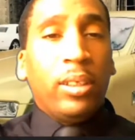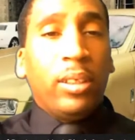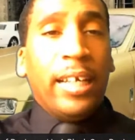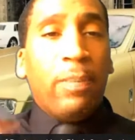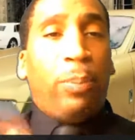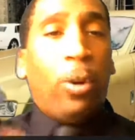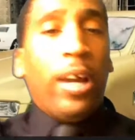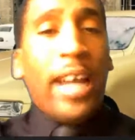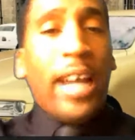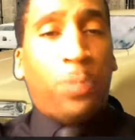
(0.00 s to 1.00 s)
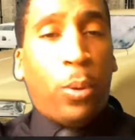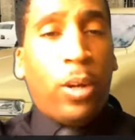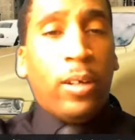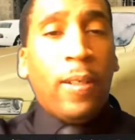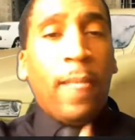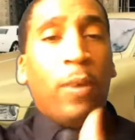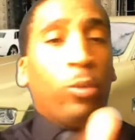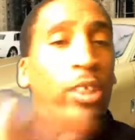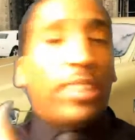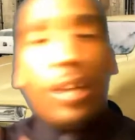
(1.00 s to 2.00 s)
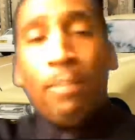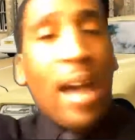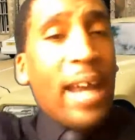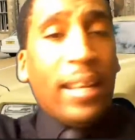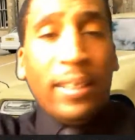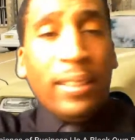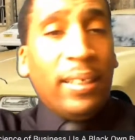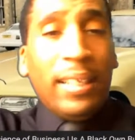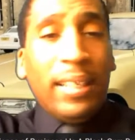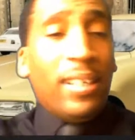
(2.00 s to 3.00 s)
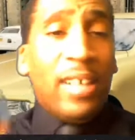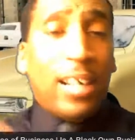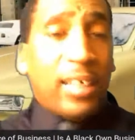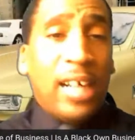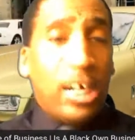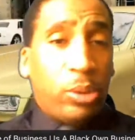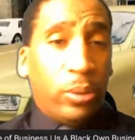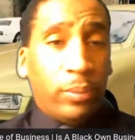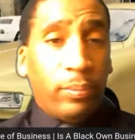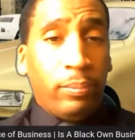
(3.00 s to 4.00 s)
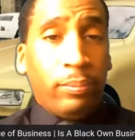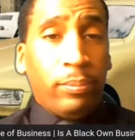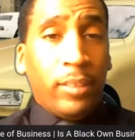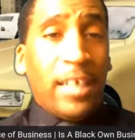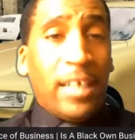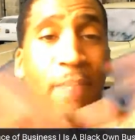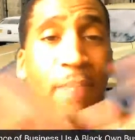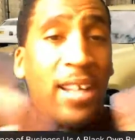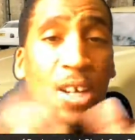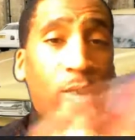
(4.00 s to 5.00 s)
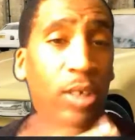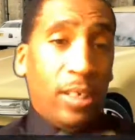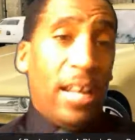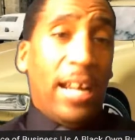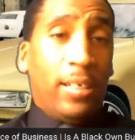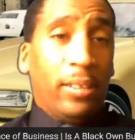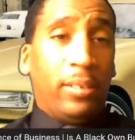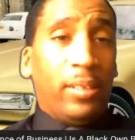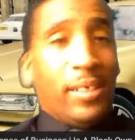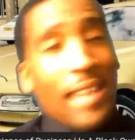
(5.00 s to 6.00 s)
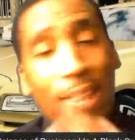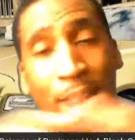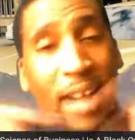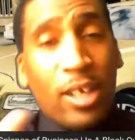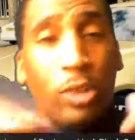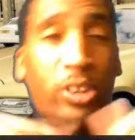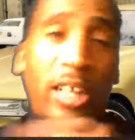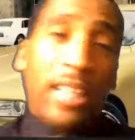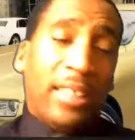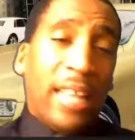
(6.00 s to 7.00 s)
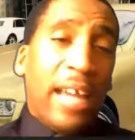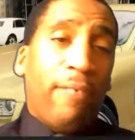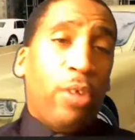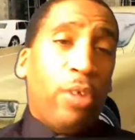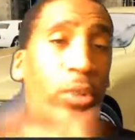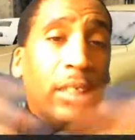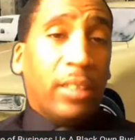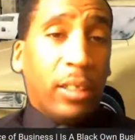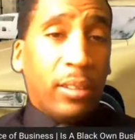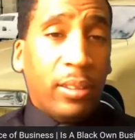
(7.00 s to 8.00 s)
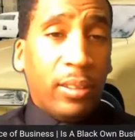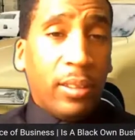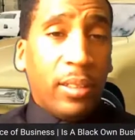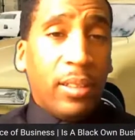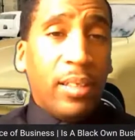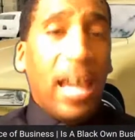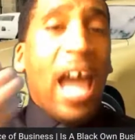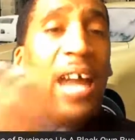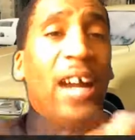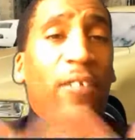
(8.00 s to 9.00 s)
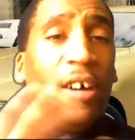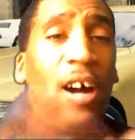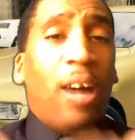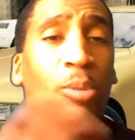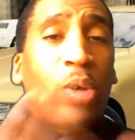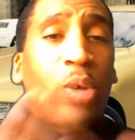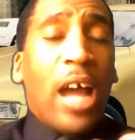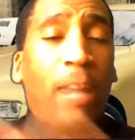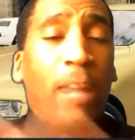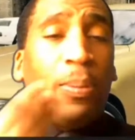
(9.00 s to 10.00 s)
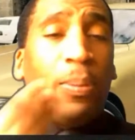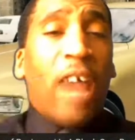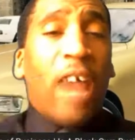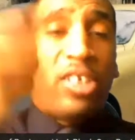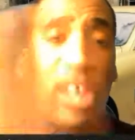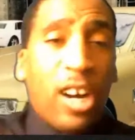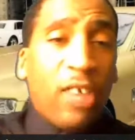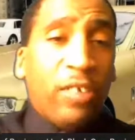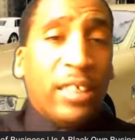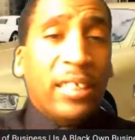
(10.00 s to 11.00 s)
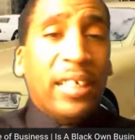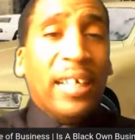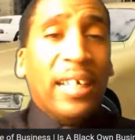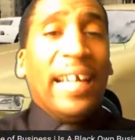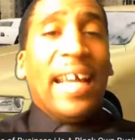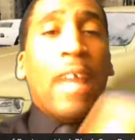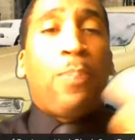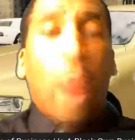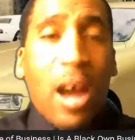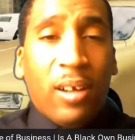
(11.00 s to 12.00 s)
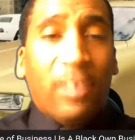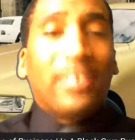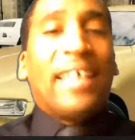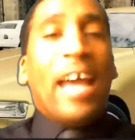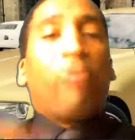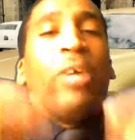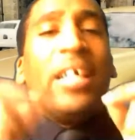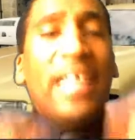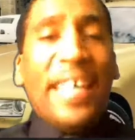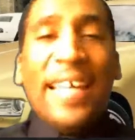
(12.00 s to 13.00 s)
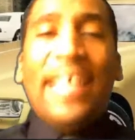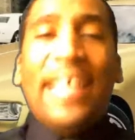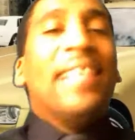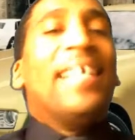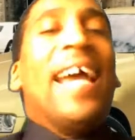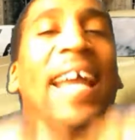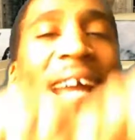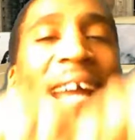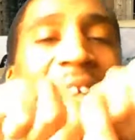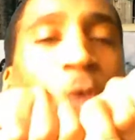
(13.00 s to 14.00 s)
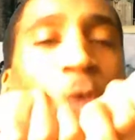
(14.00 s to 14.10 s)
import, export with somebody in another country that might don't look like us, that might don't share the same views as us. However, I'm trying to provide a service in a product that we need that